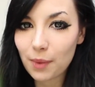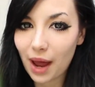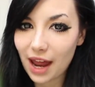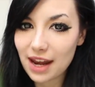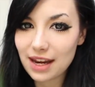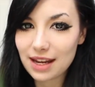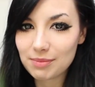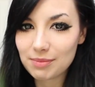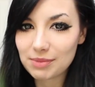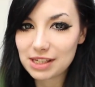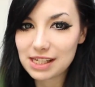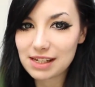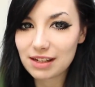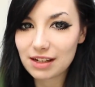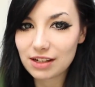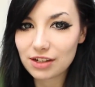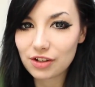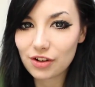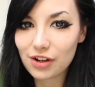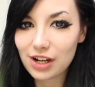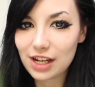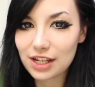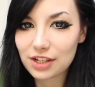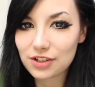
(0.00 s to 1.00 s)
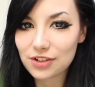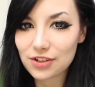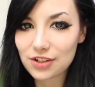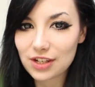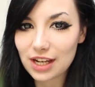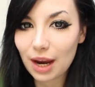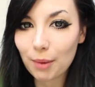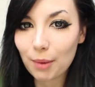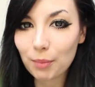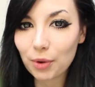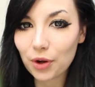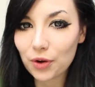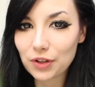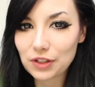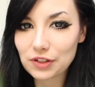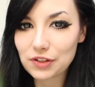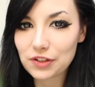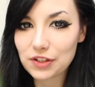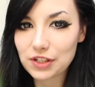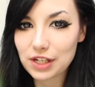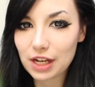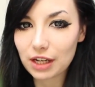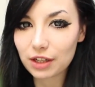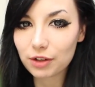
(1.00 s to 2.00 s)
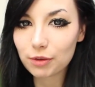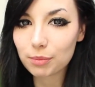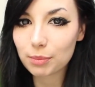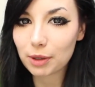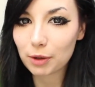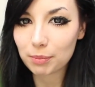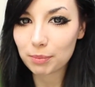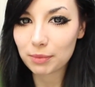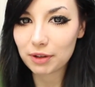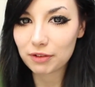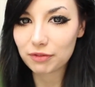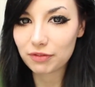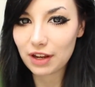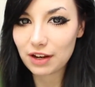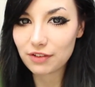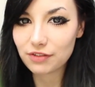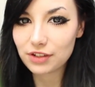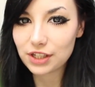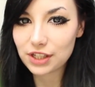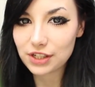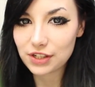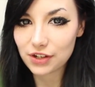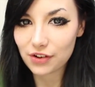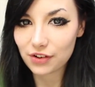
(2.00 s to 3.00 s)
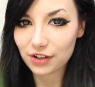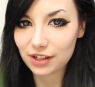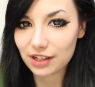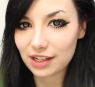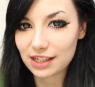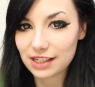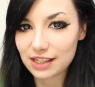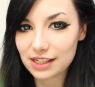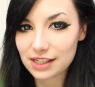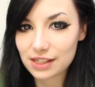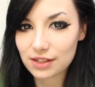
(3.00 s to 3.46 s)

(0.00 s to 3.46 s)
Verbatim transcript: name is Ina Doll and today I'm going to tell you about my favorite circle lens